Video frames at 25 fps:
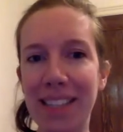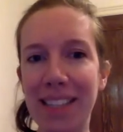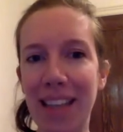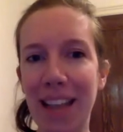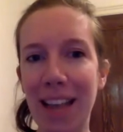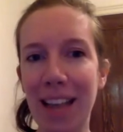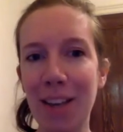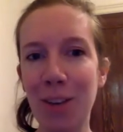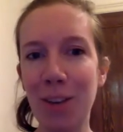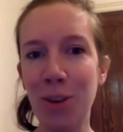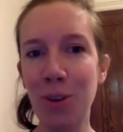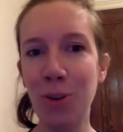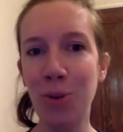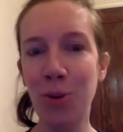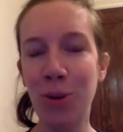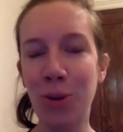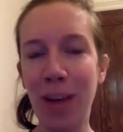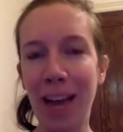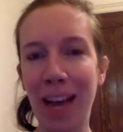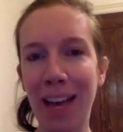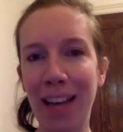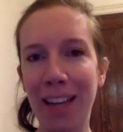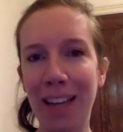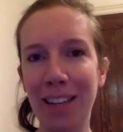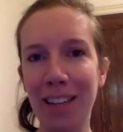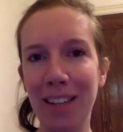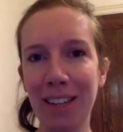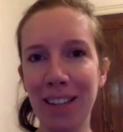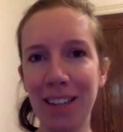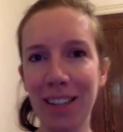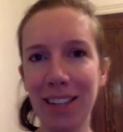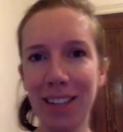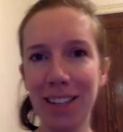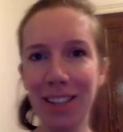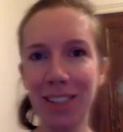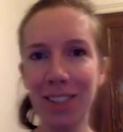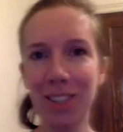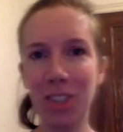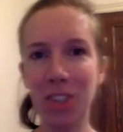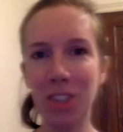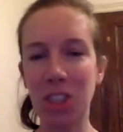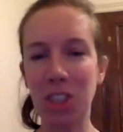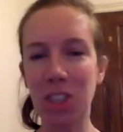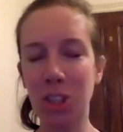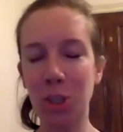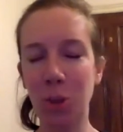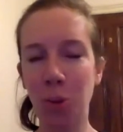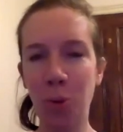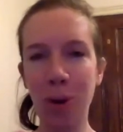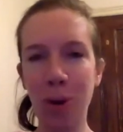that you can
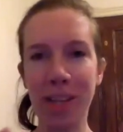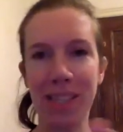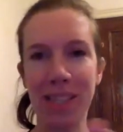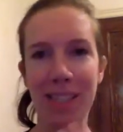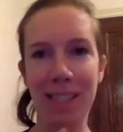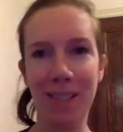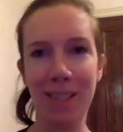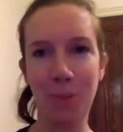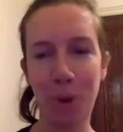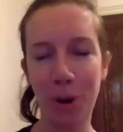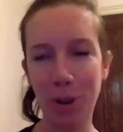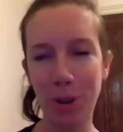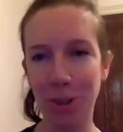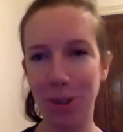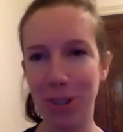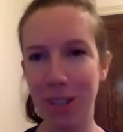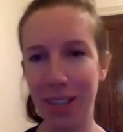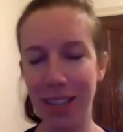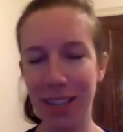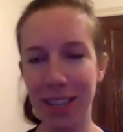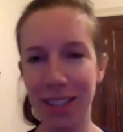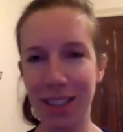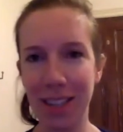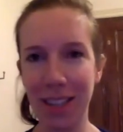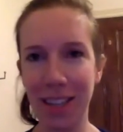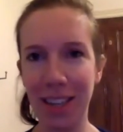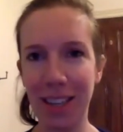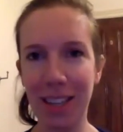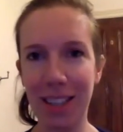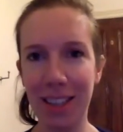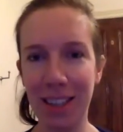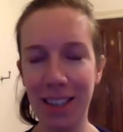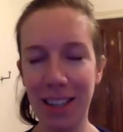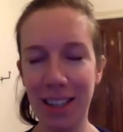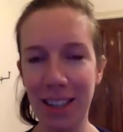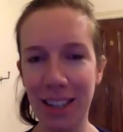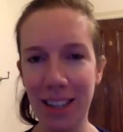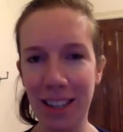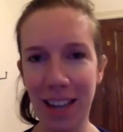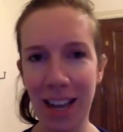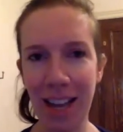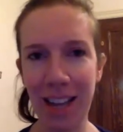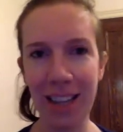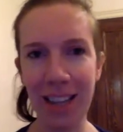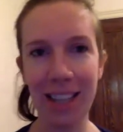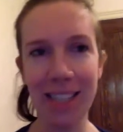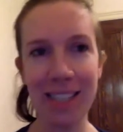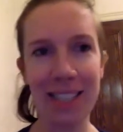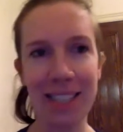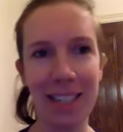twist what you think the the uh,
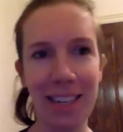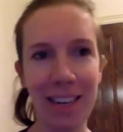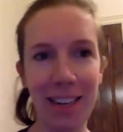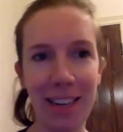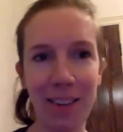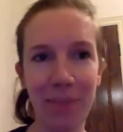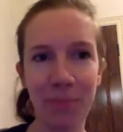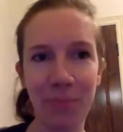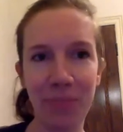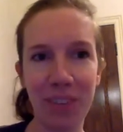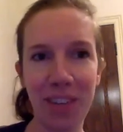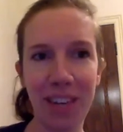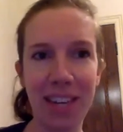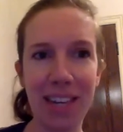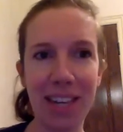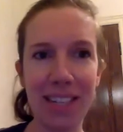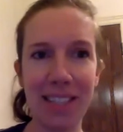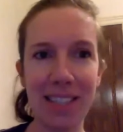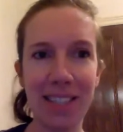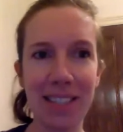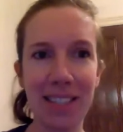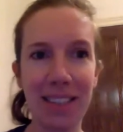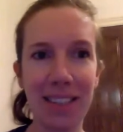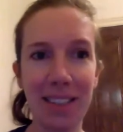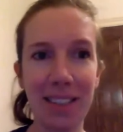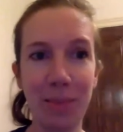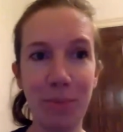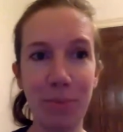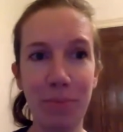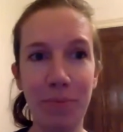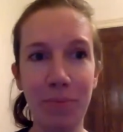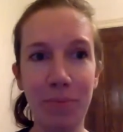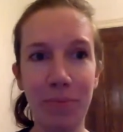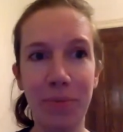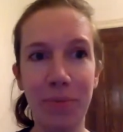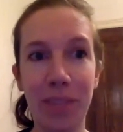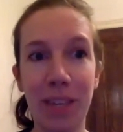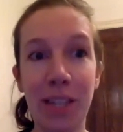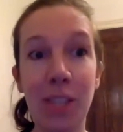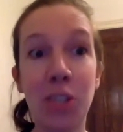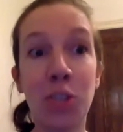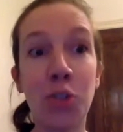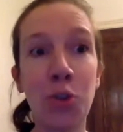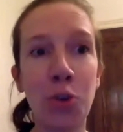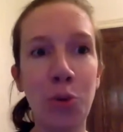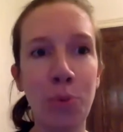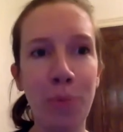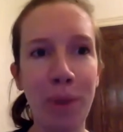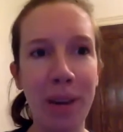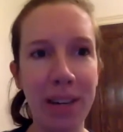listener is
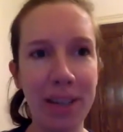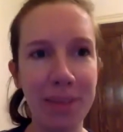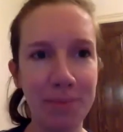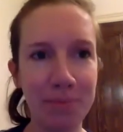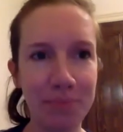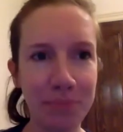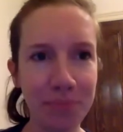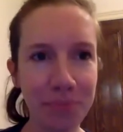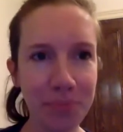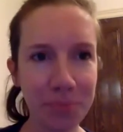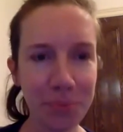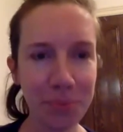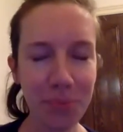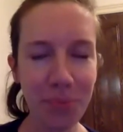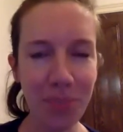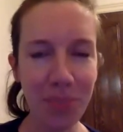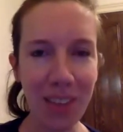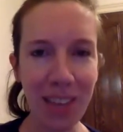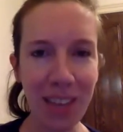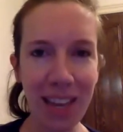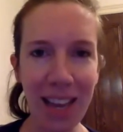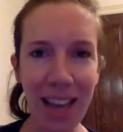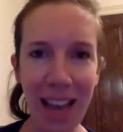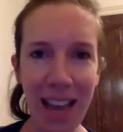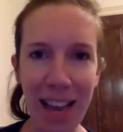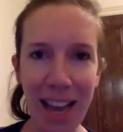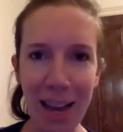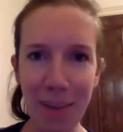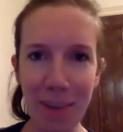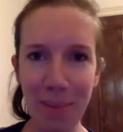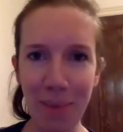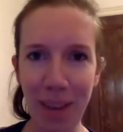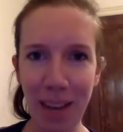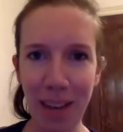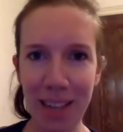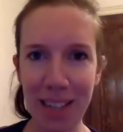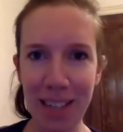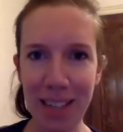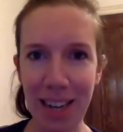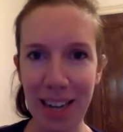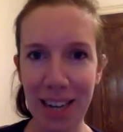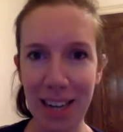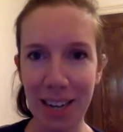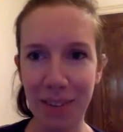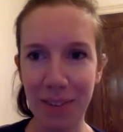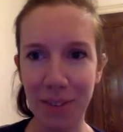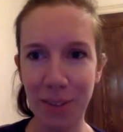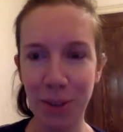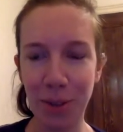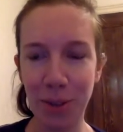assuming, um, and kind
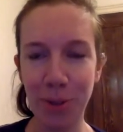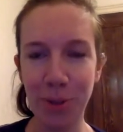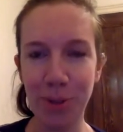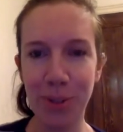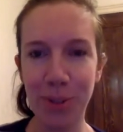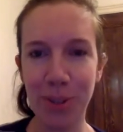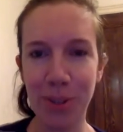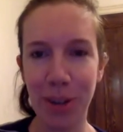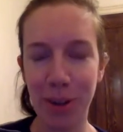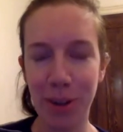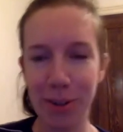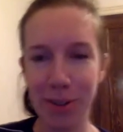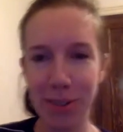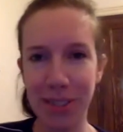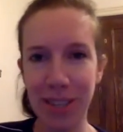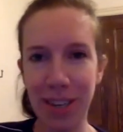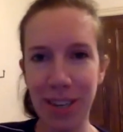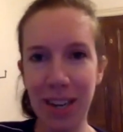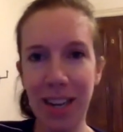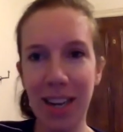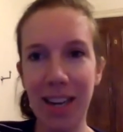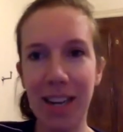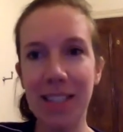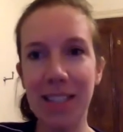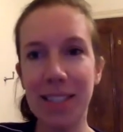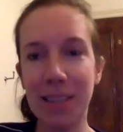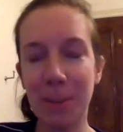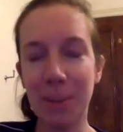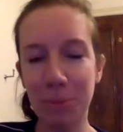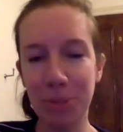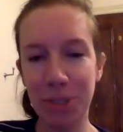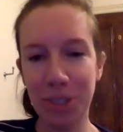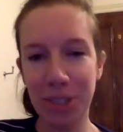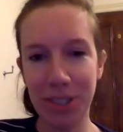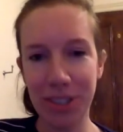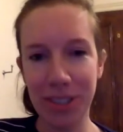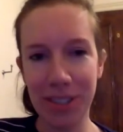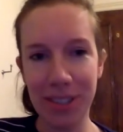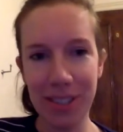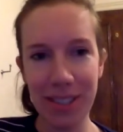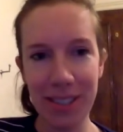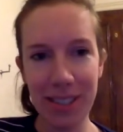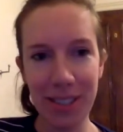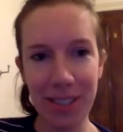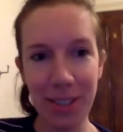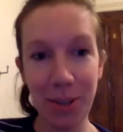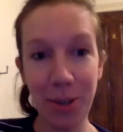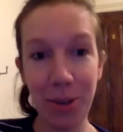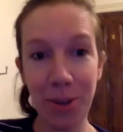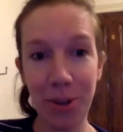of use those assumptions
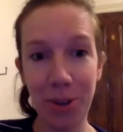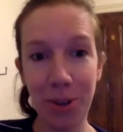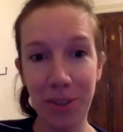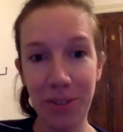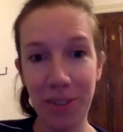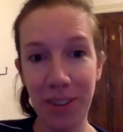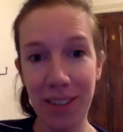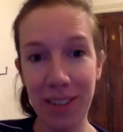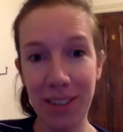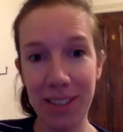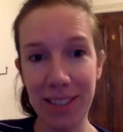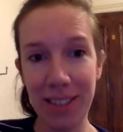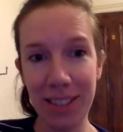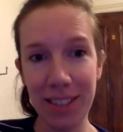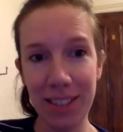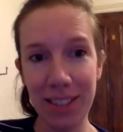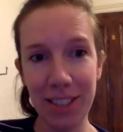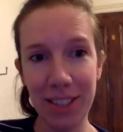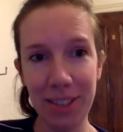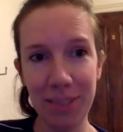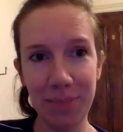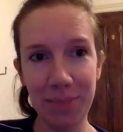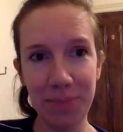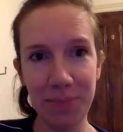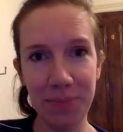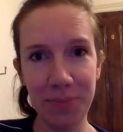to your advantage?